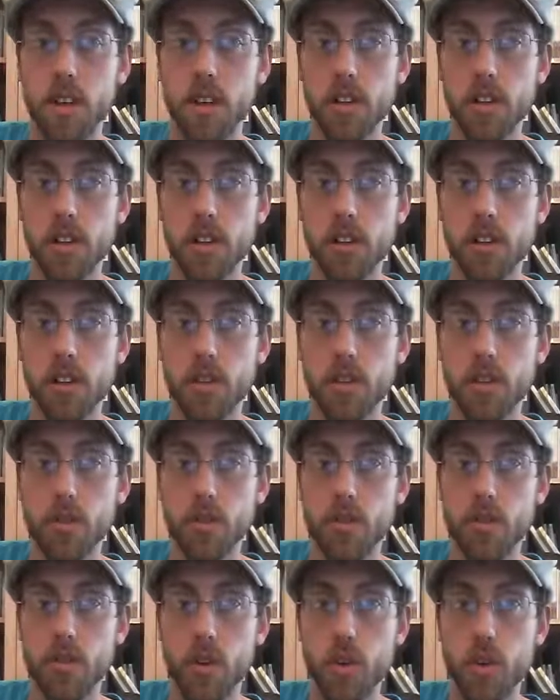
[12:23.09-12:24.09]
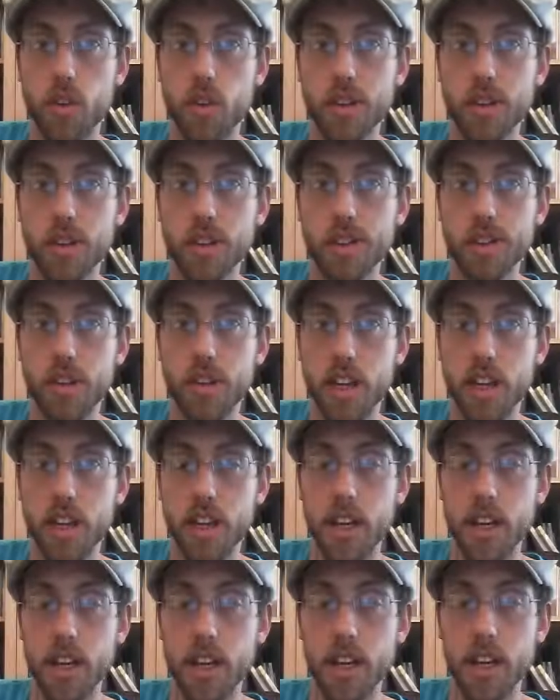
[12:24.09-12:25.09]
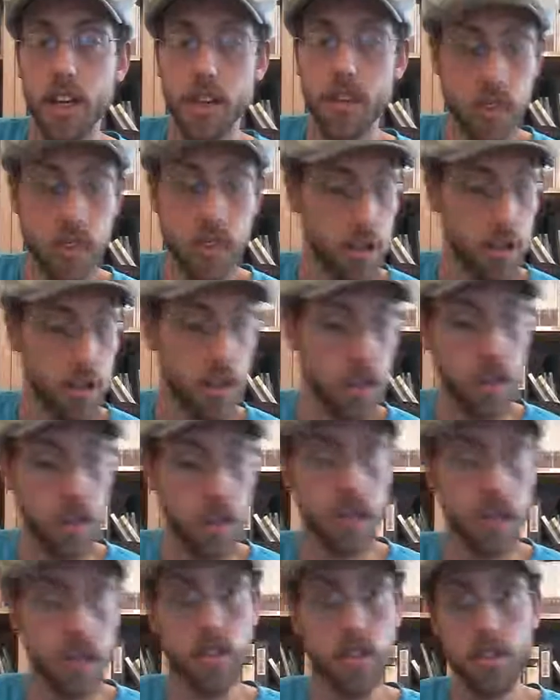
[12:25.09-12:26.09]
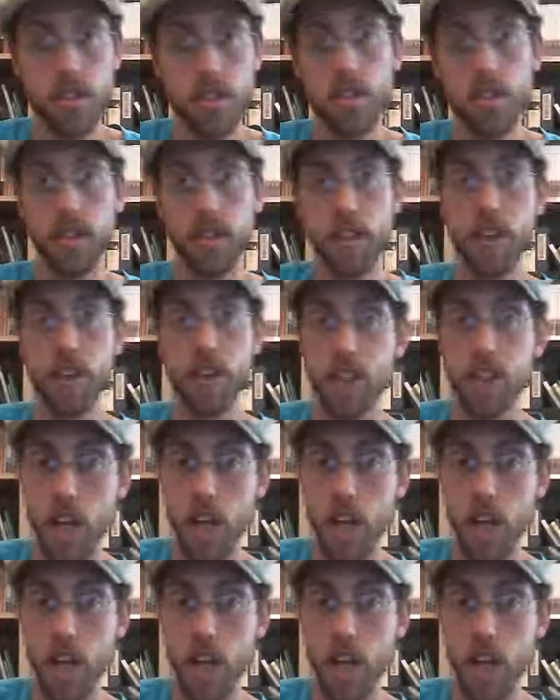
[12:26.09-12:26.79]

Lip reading: Learn those chords and get yourself a